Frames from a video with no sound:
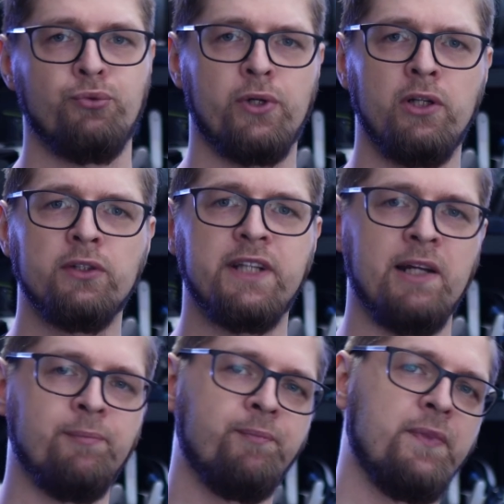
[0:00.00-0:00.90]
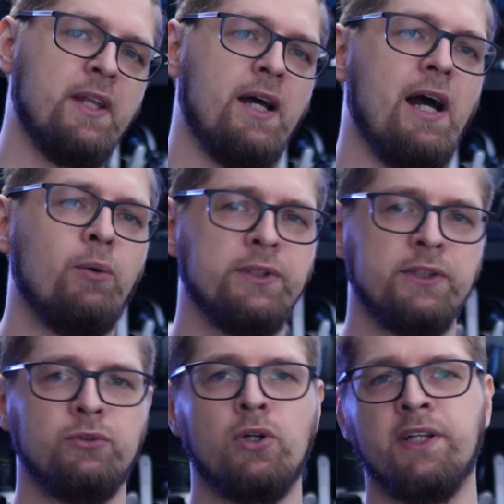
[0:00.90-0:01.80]
For a long time, I
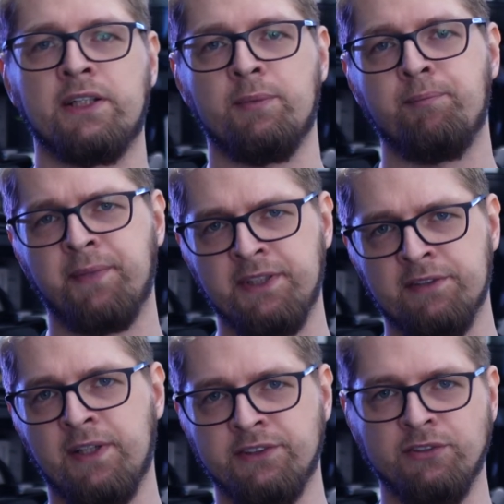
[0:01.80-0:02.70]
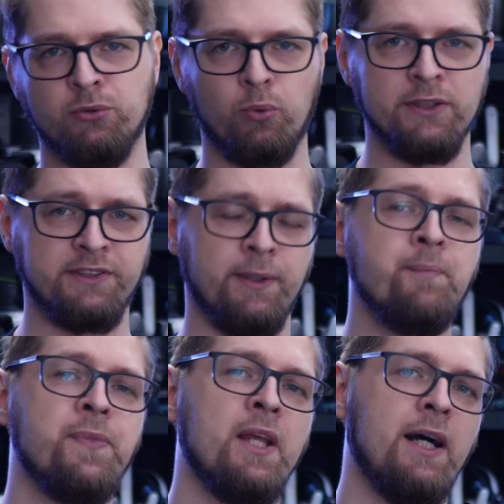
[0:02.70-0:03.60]
wanted to connect many devices to Quest
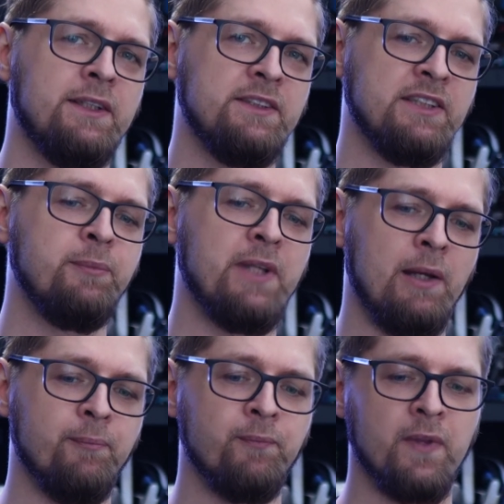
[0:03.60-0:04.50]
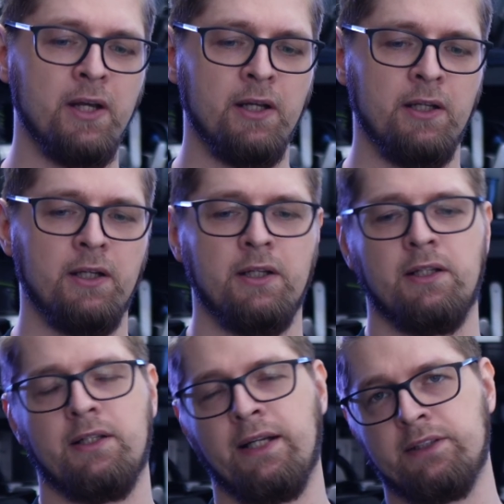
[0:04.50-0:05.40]
at the same time,
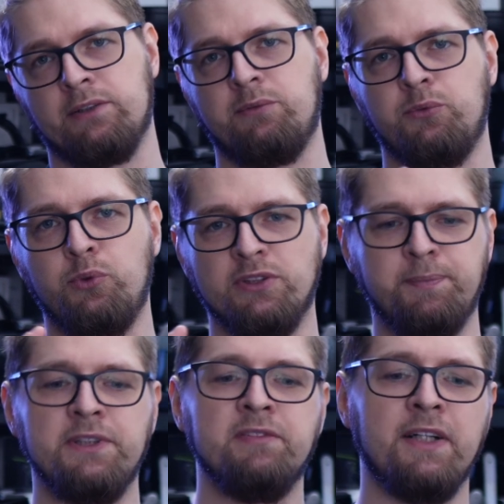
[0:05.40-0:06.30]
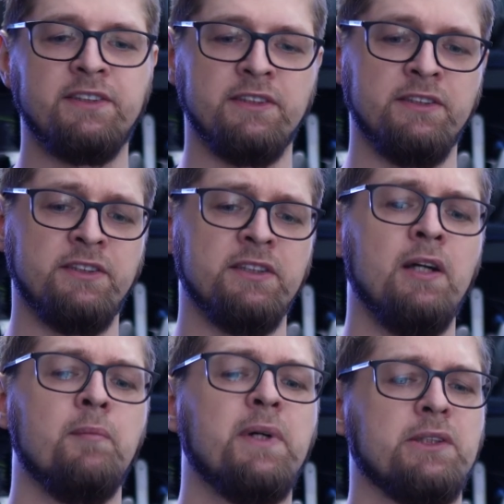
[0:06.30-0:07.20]
like USB devices,
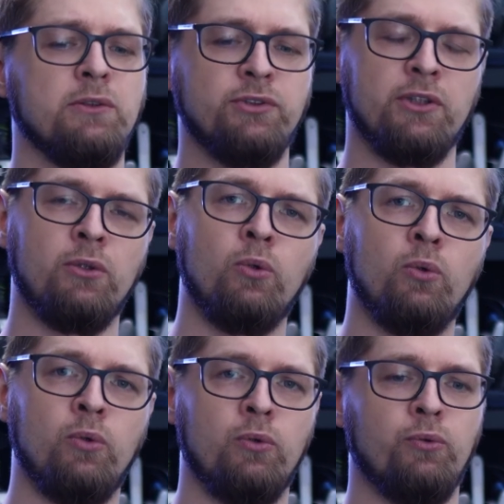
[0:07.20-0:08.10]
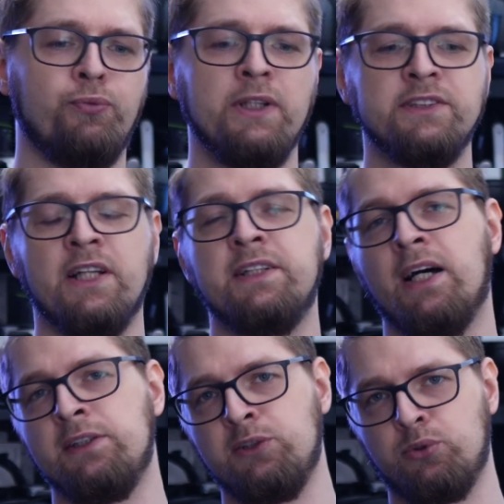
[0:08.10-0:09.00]
but also things that
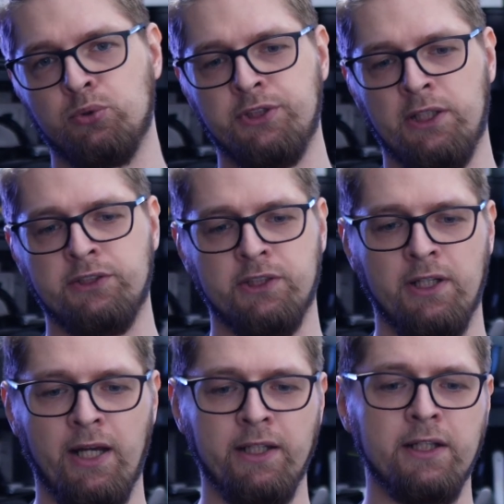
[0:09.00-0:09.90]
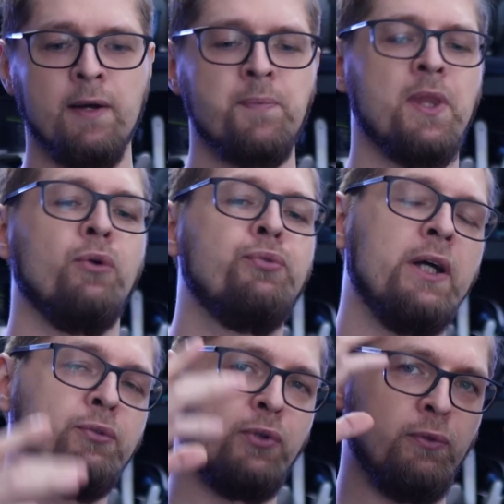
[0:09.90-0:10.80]
I need to charge, like
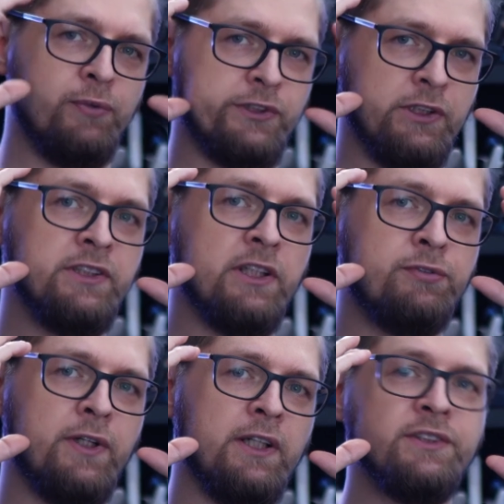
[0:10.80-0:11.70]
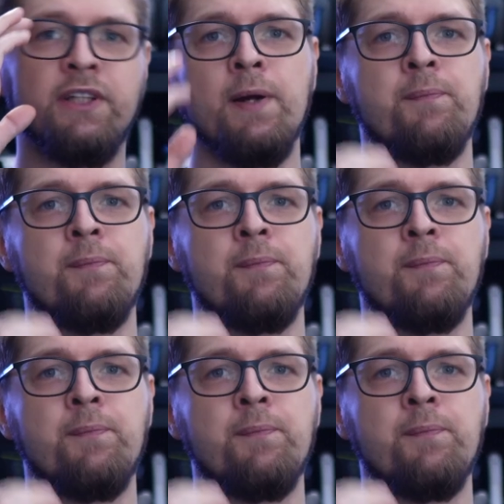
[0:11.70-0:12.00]
fan front facial interface,